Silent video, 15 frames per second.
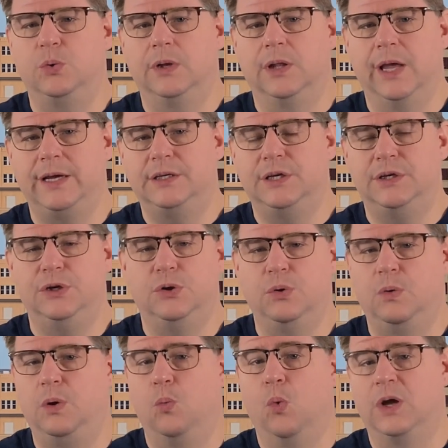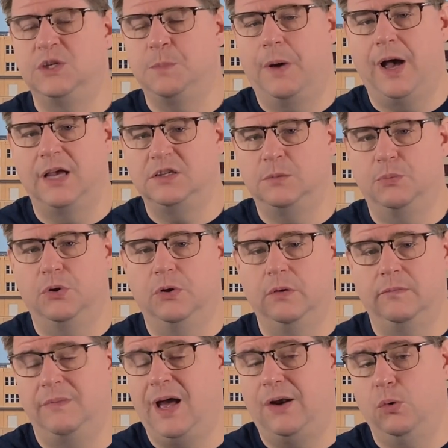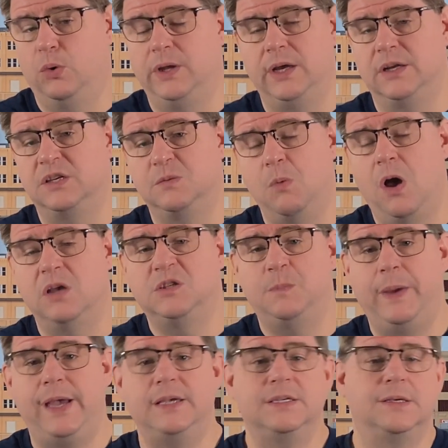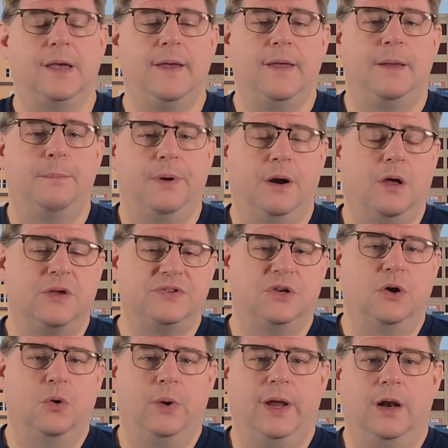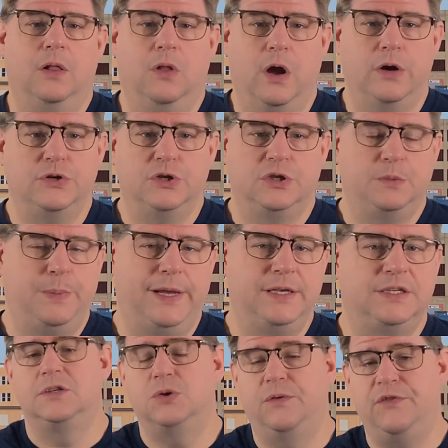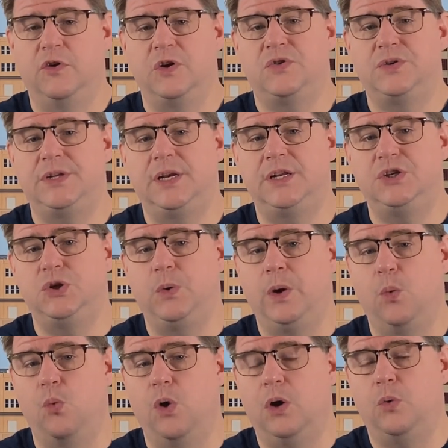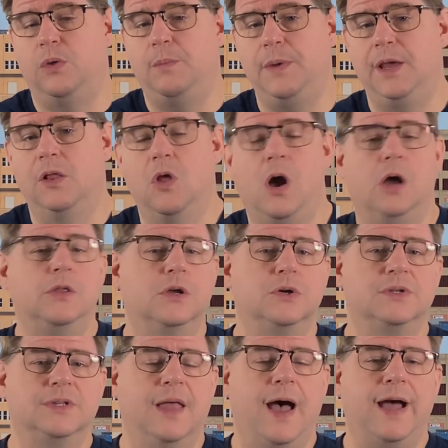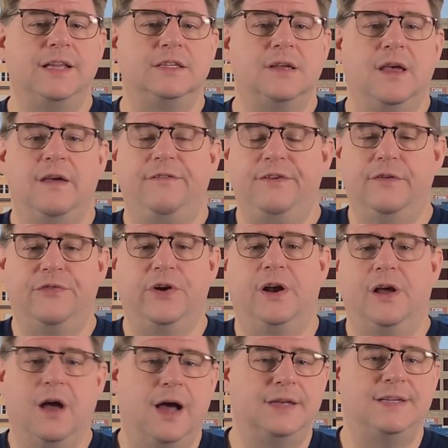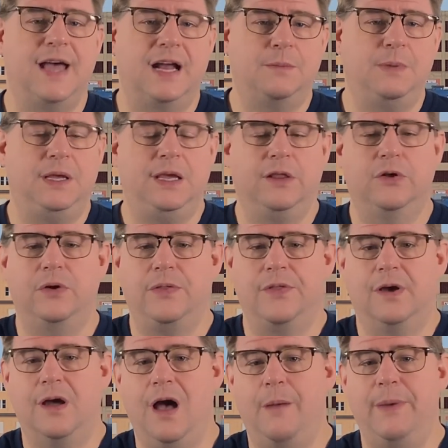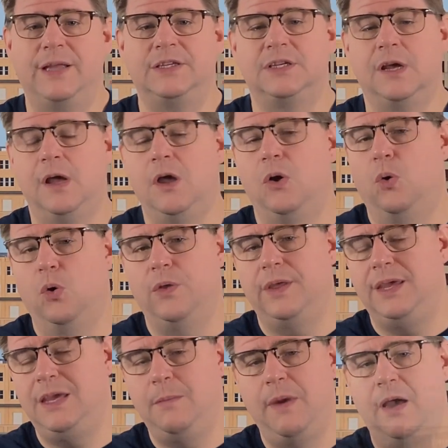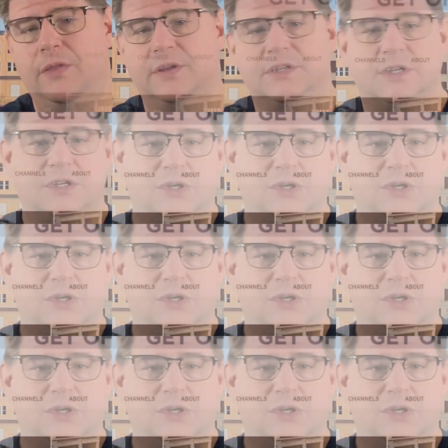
you would like to do and what's possible, not only in a small space, but also in a larger space. So if you're interested in doing work with me along those lines, feel free to contact me either in the comments or the email that's